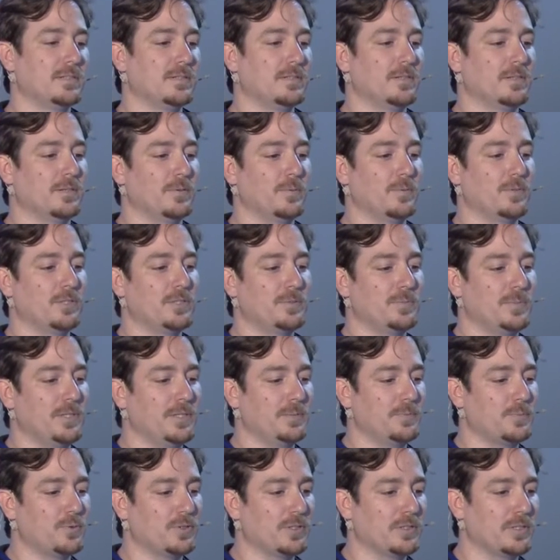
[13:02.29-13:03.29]
uh, which
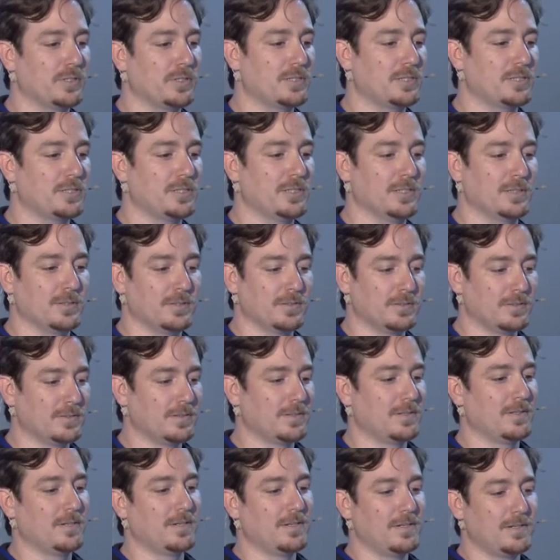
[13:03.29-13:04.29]
means production
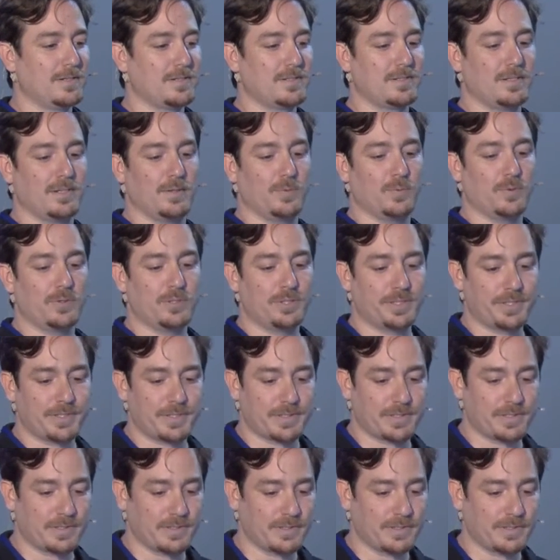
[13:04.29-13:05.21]
still works.